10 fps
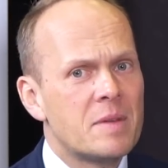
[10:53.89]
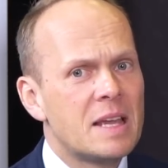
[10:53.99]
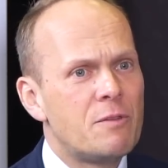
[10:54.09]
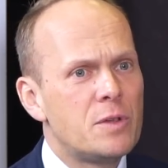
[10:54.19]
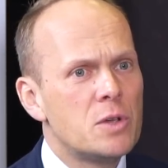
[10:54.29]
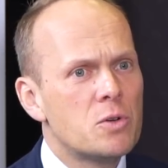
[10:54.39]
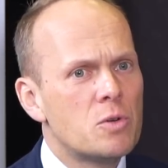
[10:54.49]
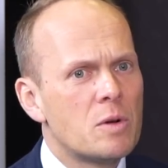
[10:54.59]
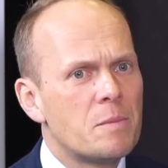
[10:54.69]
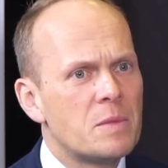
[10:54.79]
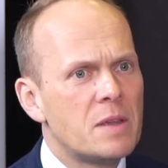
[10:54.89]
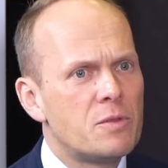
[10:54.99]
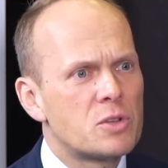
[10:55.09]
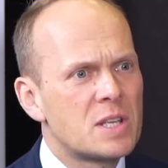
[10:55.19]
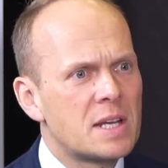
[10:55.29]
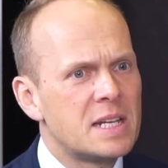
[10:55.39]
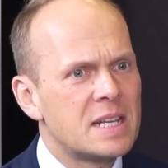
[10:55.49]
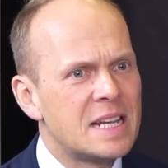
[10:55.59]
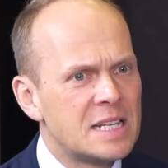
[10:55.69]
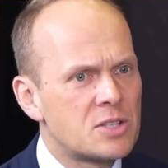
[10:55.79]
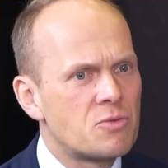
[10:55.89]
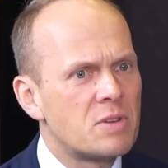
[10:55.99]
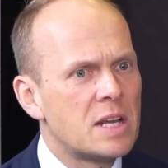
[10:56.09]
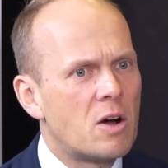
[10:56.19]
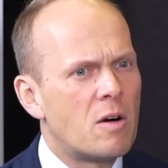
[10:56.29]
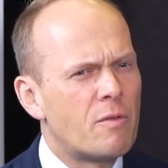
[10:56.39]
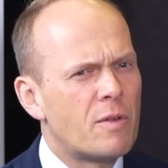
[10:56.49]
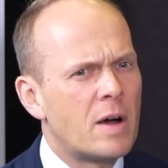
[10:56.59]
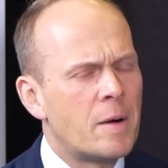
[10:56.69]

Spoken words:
if you study the history of